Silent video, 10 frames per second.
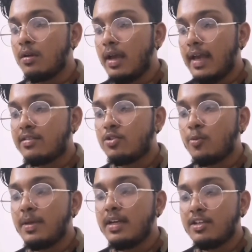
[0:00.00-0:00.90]
as to
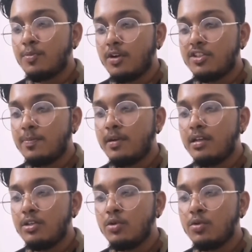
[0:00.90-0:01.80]
be
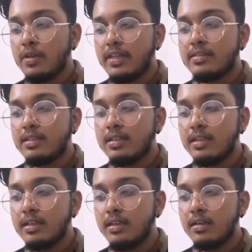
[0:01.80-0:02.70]
responsible to is
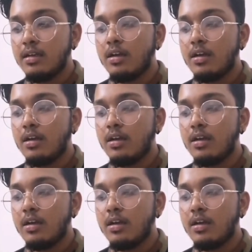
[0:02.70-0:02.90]
her